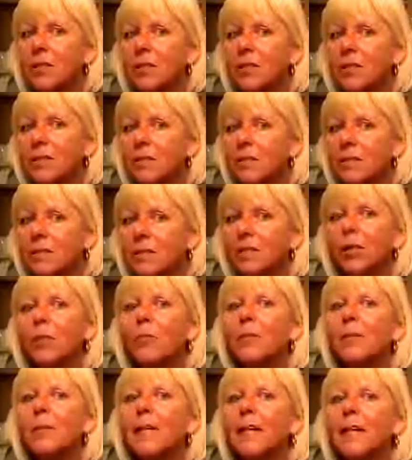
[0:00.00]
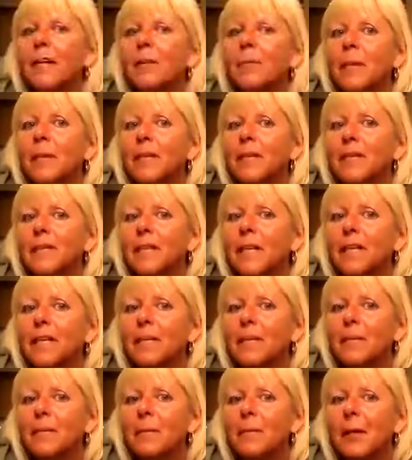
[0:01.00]
as I don't care about the Daily
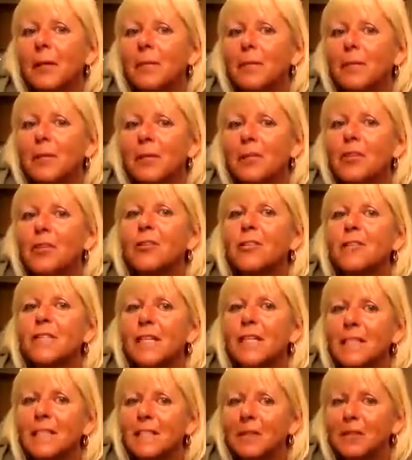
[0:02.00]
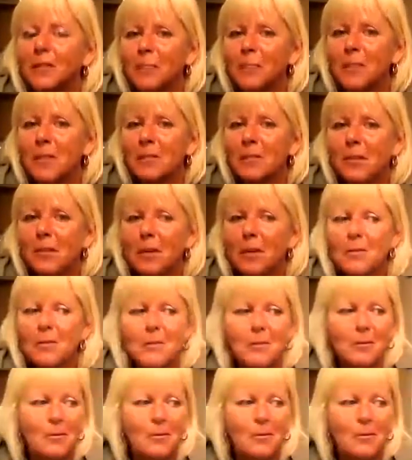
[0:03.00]
Mail, but as long as that still comes in the post,